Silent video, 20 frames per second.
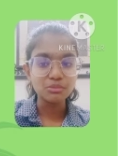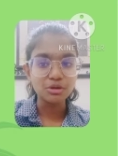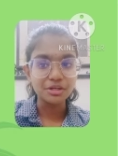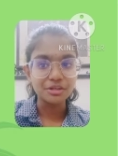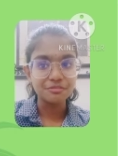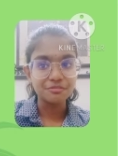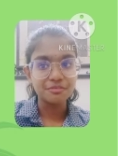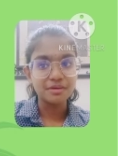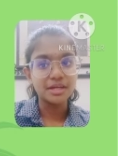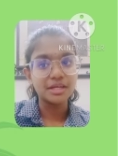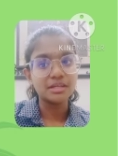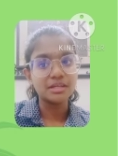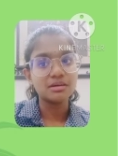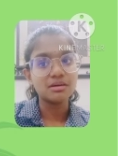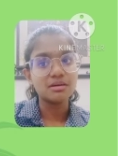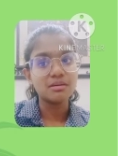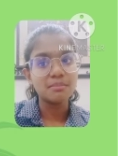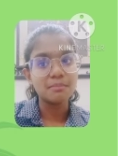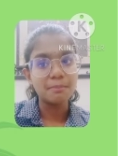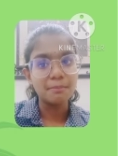modified
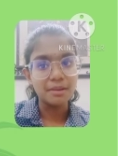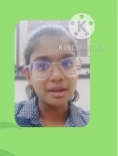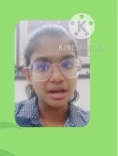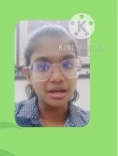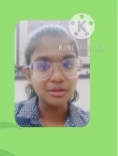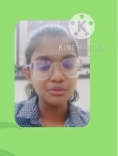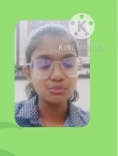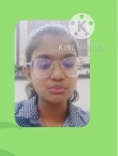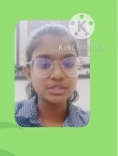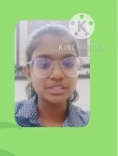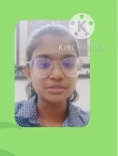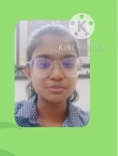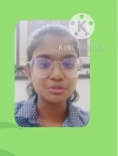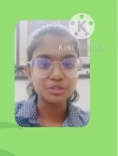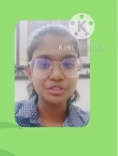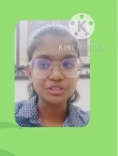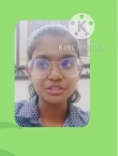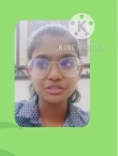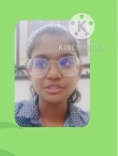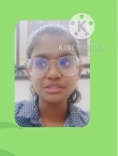plant was
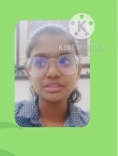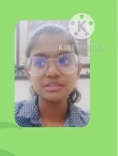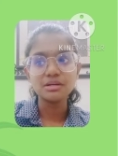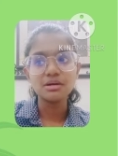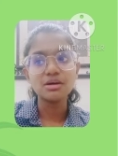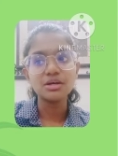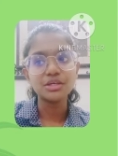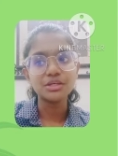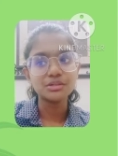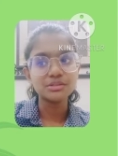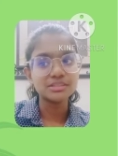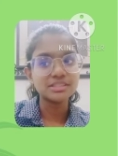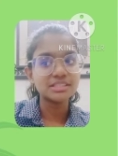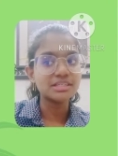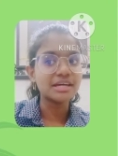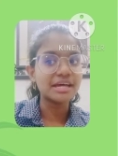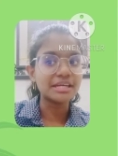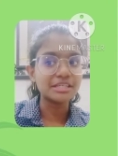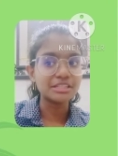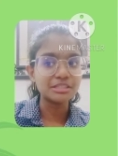produced
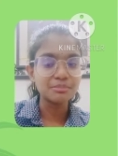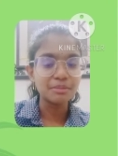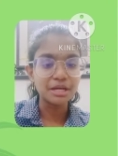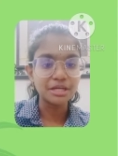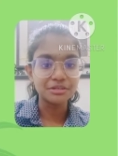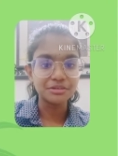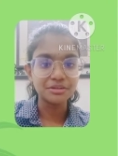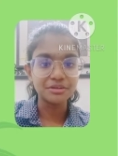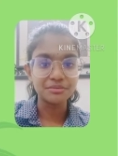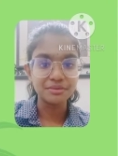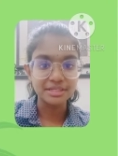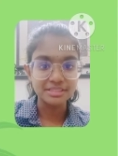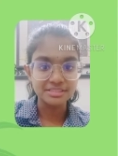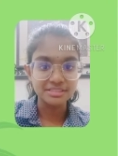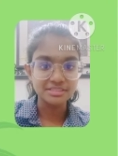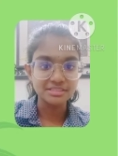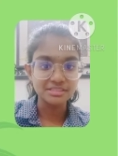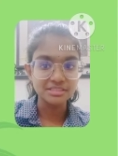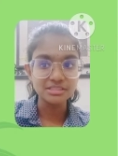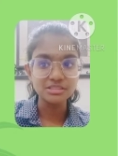using antibiotic
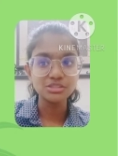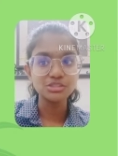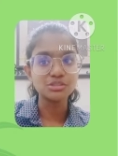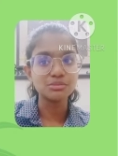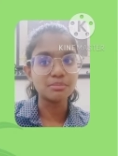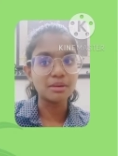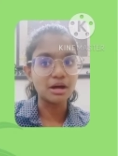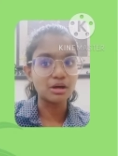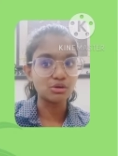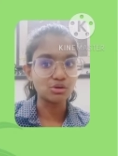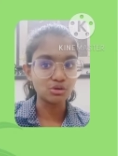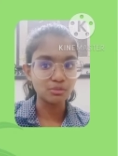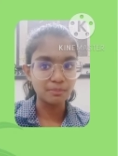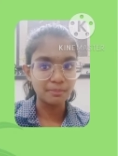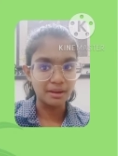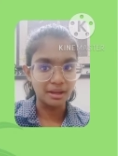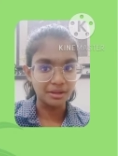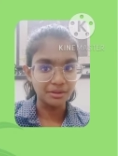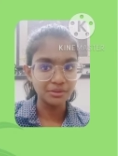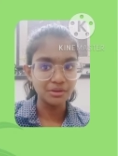resistant tobacco
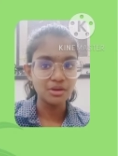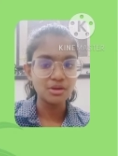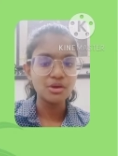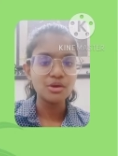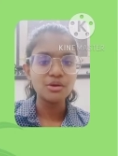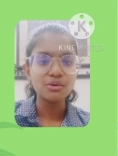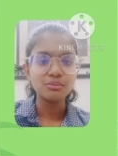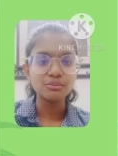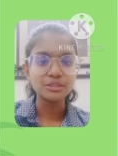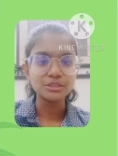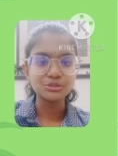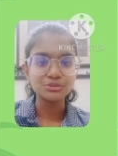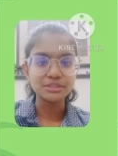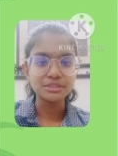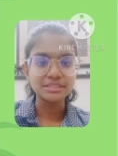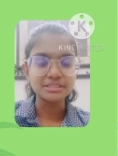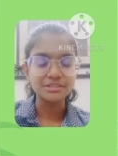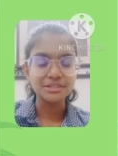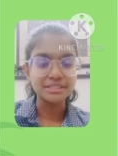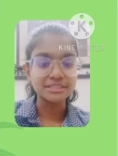plant, which
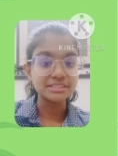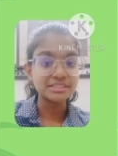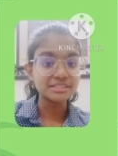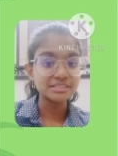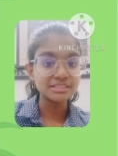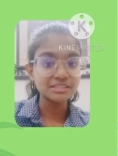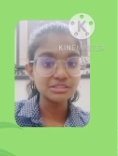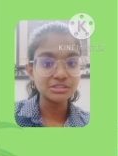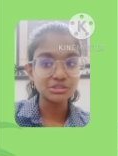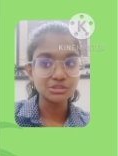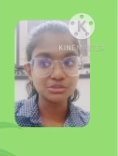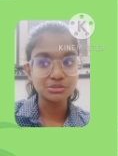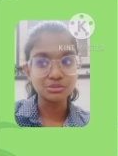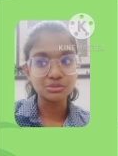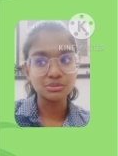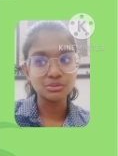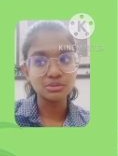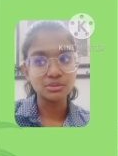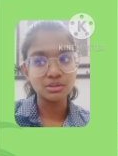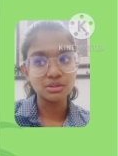was resistant
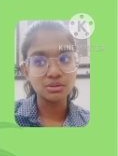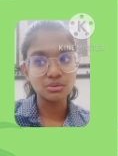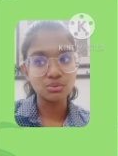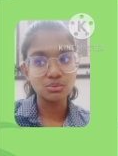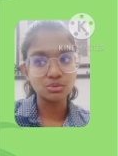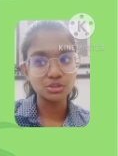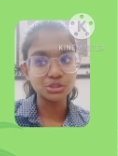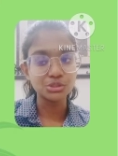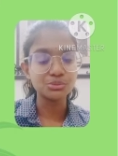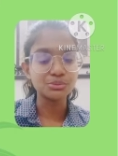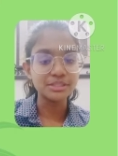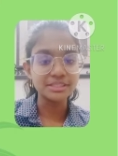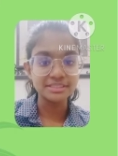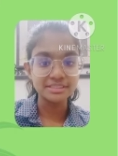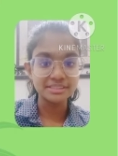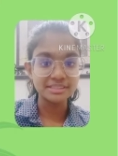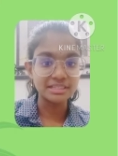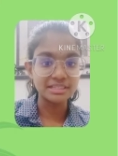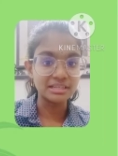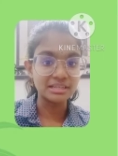
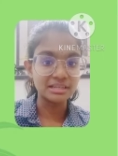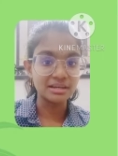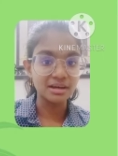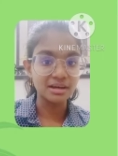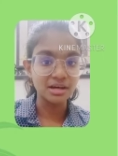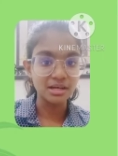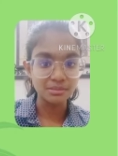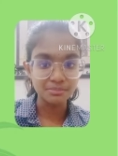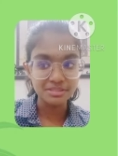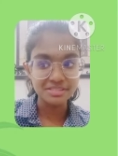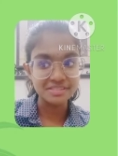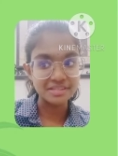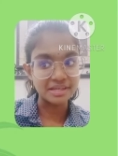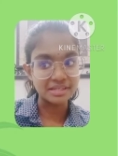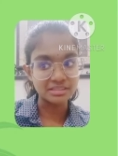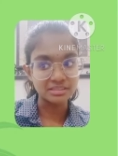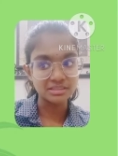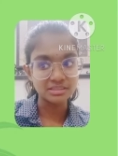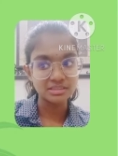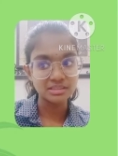towards the
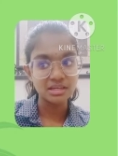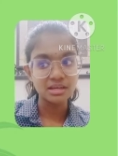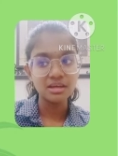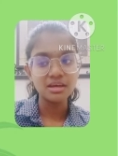herbicides.